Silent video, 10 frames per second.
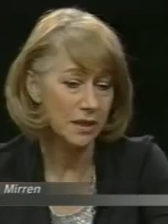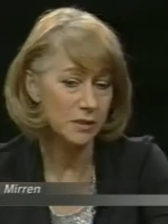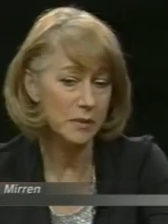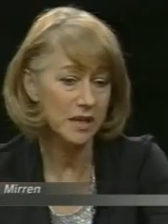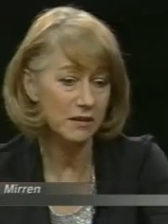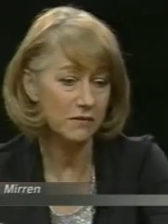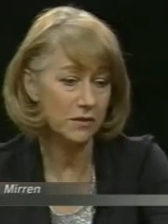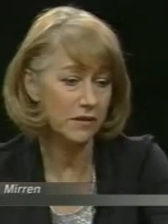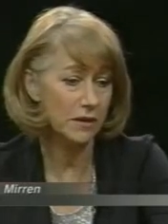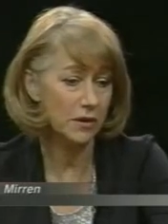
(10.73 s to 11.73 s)
They're speaking
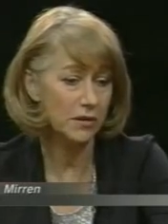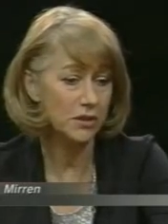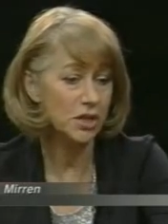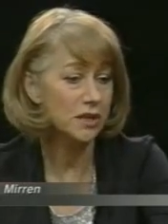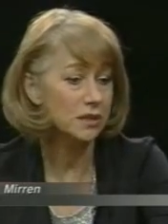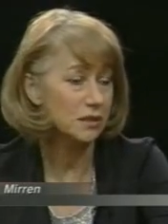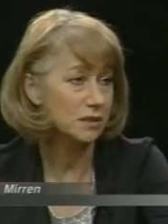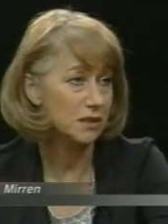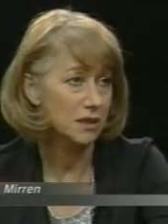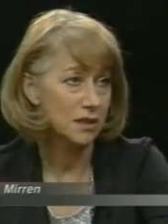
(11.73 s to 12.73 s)
for their own
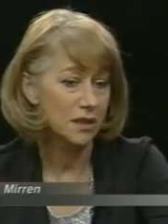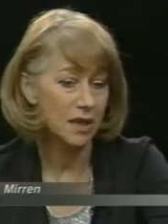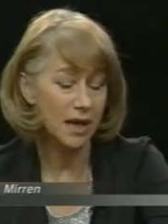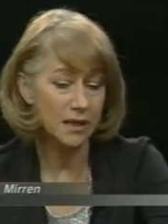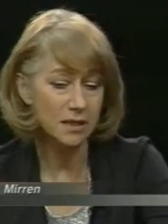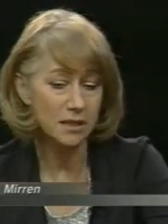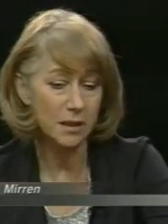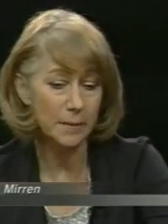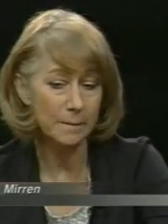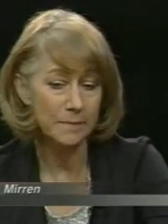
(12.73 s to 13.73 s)
agendas.
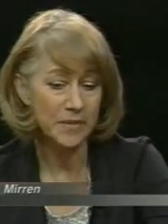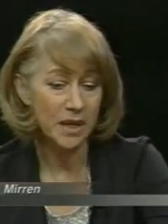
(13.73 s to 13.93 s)
And